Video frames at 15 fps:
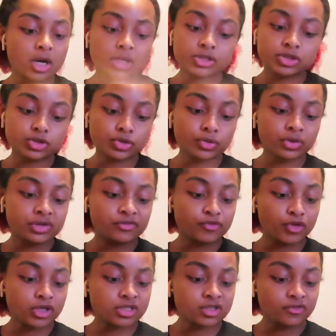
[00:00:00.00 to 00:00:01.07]
our story,
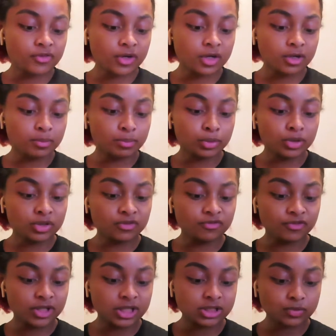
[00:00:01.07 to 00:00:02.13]
Voice of Hair Pure
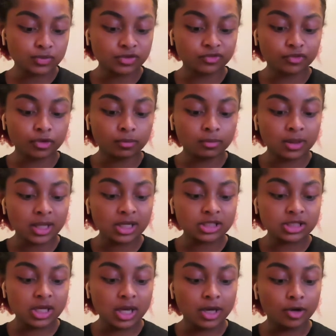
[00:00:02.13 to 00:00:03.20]
Fix, was formulated
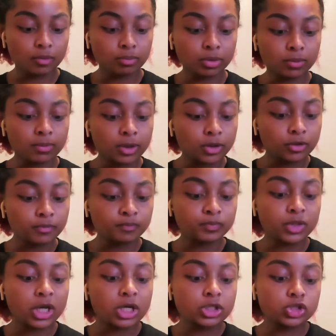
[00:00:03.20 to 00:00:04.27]
to help promote
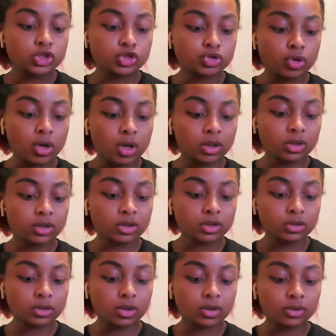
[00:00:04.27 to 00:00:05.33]

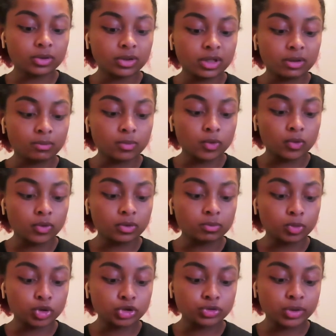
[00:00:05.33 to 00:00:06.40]
stronger, longer, and more
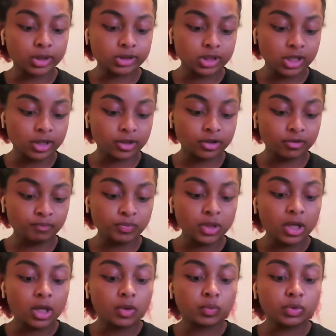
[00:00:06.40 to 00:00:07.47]
moisturized hair.
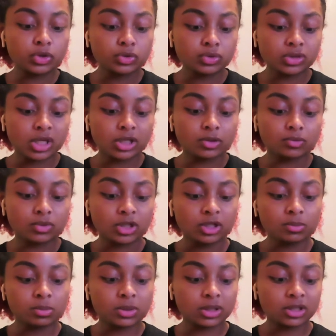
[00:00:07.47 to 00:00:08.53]
We use a
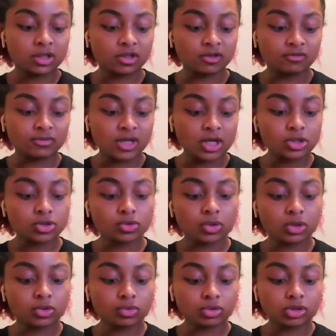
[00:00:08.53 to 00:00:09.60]
unique blend of natural
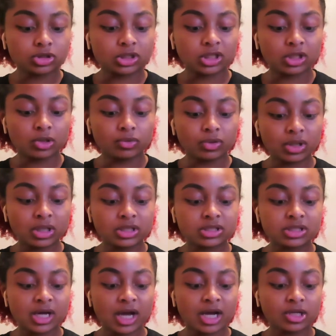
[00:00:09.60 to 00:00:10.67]
and nourishing ingredients
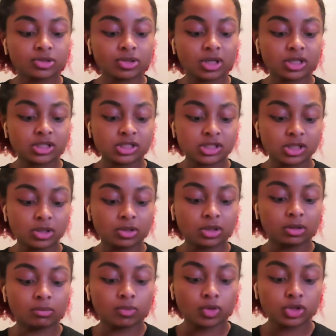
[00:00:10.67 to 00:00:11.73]
to hydrate and seal
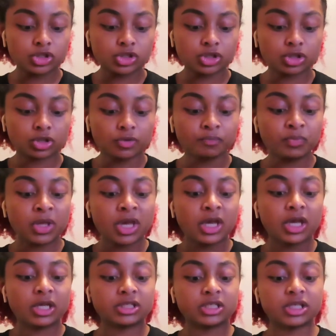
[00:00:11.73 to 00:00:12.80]
in moisture
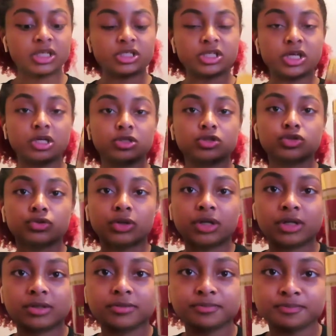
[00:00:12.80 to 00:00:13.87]
into each hair strand.